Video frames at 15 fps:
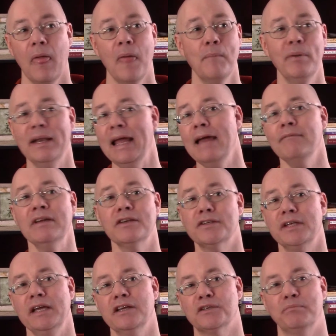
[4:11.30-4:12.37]
but having
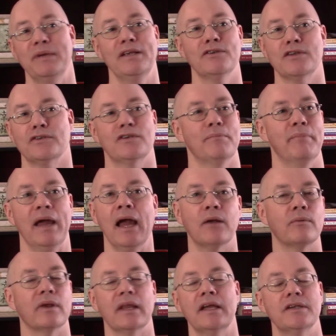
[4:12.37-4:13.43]
sex means it's a bad
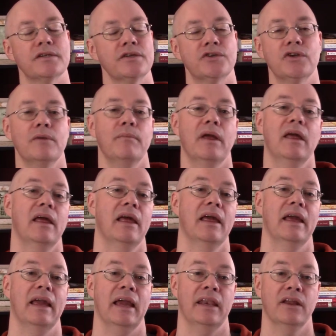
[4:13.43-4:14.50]
relationship,
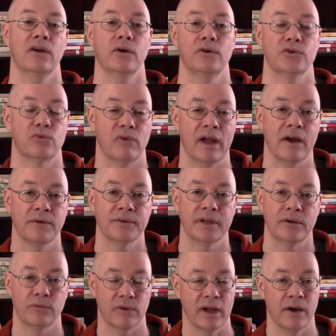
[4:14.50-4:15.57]
and it goes round
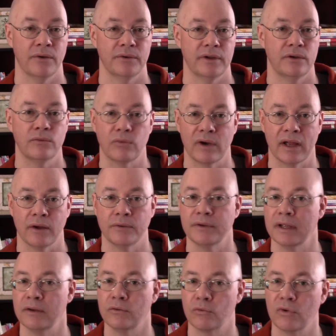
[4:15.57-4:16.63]
and round and round
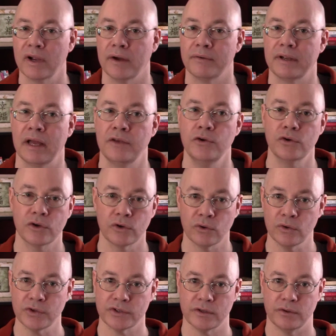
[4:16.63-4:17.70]
and round. And you can
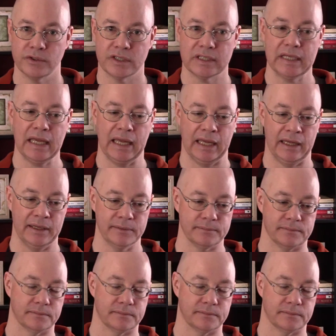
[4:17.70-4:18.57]
also see,